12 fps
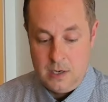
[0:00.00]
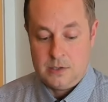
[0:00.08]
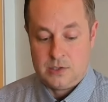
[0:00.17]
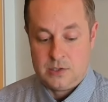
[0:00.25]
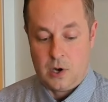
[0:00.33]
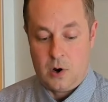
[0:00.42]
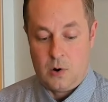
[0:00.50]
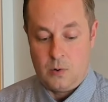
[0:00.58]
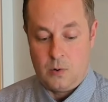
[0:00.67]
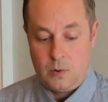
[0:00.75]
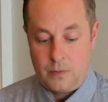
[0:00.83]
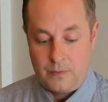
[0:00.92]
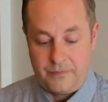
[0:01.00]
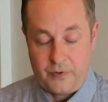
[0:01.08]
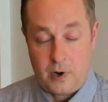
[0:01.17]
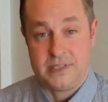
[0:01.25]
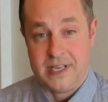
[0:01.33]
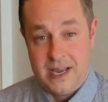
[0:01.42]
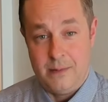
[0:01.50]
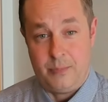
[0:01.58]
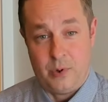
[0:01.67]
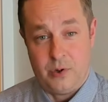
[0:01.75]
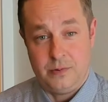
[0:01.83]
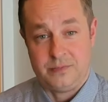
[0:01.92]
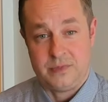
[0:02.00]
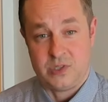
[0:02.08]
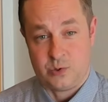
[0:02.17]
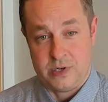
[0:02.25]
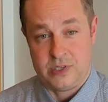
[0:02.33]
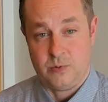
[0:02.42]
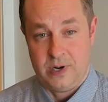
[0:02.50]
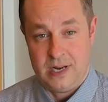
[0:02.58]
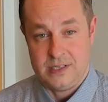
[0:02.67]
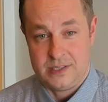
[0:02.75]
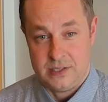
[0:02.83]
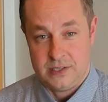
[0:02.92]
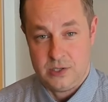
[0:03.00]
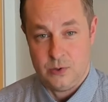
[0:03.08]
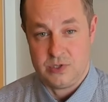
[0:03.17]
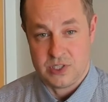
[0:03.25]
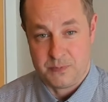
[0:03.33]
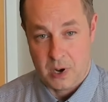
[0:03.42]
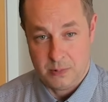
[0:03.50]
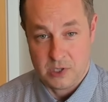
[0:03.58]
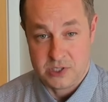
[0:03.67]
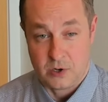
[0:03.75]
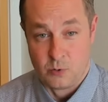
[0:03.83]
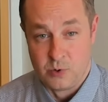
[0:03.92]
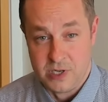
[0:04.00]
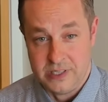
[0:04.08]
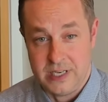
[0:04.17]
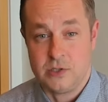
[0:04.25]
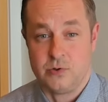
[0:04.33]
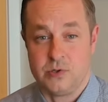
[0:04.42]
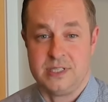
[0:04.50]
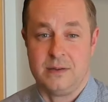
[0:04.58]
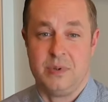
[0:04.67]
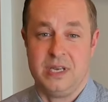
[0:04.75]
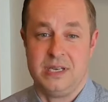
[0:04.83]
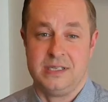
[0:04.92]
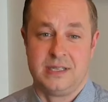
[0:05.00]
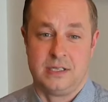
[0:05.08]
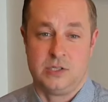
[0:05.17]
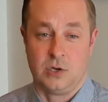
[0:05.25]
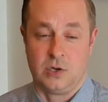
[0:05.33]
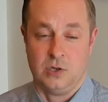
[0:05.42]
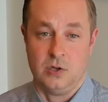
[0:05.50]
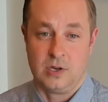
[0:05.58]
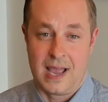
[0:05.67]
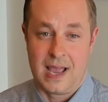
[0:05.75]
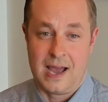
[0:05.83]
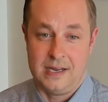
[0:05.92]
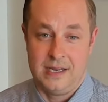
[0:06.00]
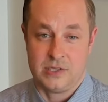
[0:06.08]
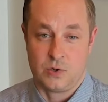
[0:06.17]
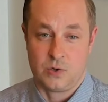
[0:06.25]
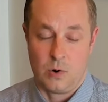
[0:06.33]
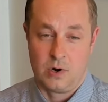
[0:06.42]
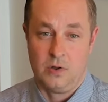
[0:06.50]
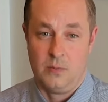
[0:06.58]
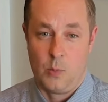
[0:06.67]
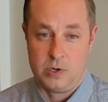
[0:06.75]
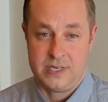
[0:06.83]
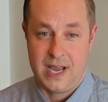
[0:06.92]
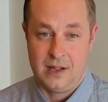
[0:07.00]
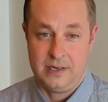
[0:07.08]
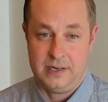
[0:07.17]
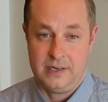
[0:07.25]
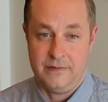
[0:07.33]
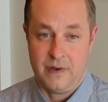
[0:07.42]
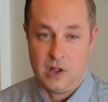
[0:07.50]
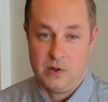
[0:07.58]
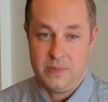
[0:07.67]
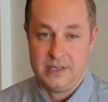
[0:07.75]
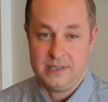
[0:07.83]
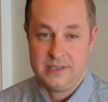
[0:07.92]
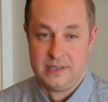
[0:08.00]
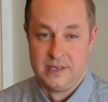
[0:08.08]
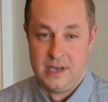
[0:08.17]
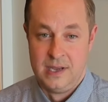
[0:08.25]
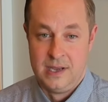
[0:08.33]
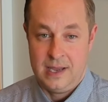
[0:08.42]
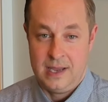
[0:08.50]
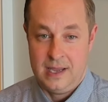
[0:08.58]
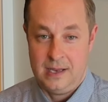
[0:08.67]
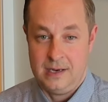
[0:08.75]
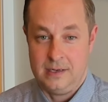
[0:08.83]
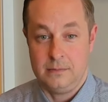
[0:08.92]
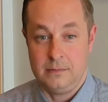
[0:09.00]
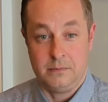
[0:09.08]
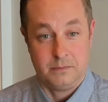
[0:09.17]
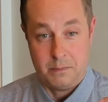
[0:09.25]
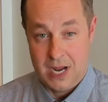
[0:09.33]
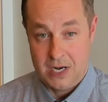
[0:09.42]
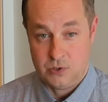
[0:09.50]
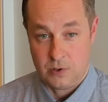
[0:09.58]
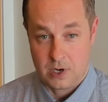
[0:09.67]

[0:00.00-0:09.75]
So, for example, the Swiss Re Institute just published a really interesting piece that took a look at historical mortality developments in major